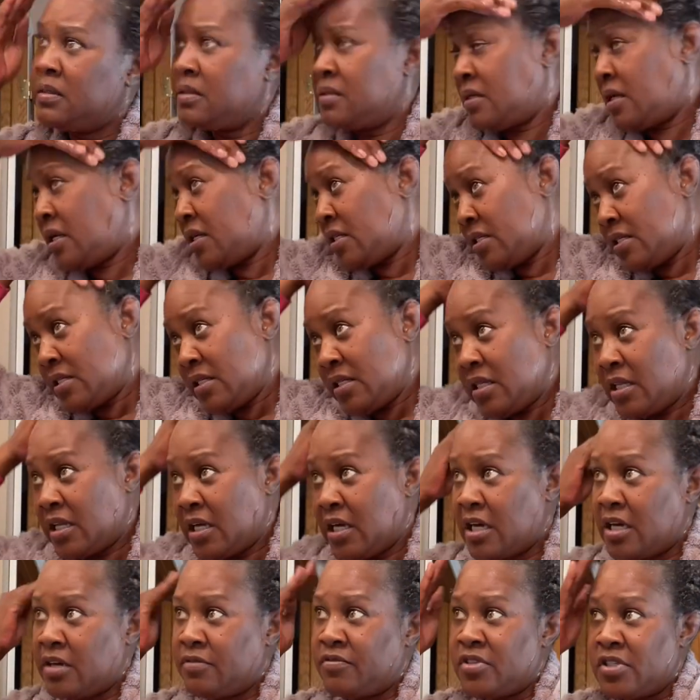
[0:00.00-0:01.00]
I just
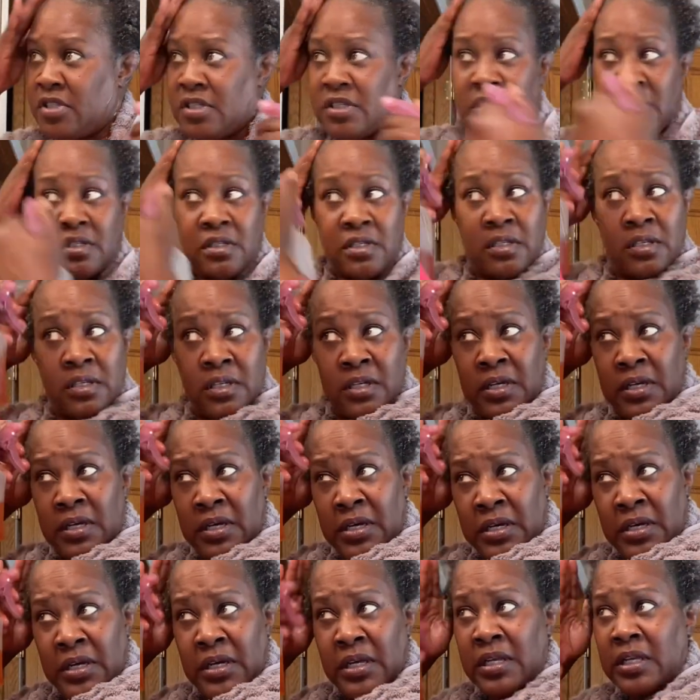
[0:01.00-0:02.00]
love just
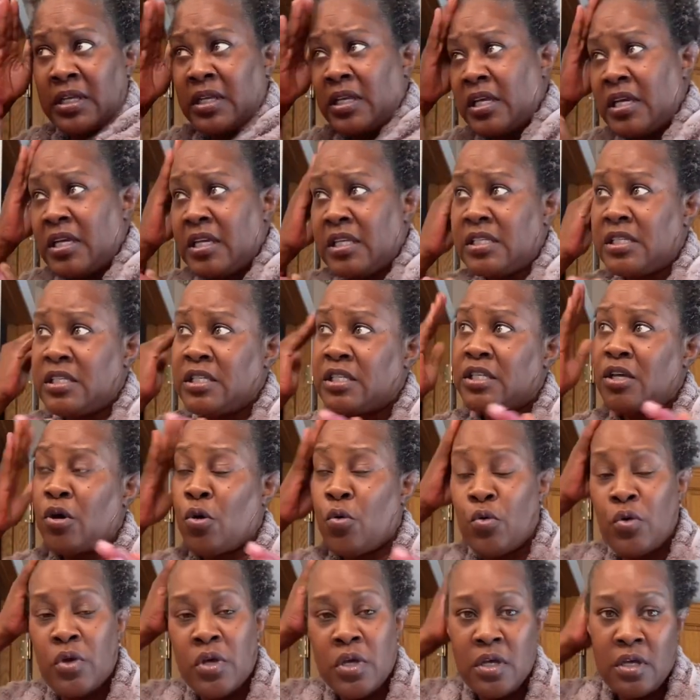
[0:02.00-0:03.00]
letting it
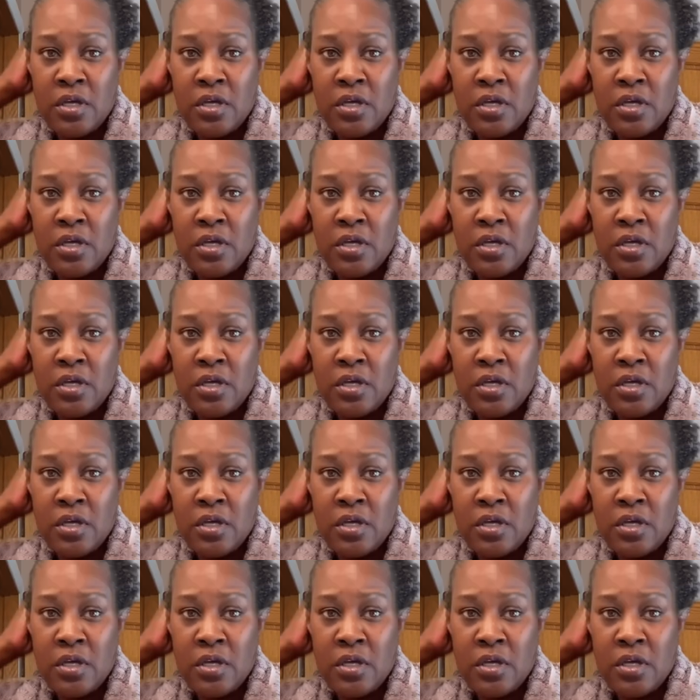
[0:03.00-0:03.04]
soak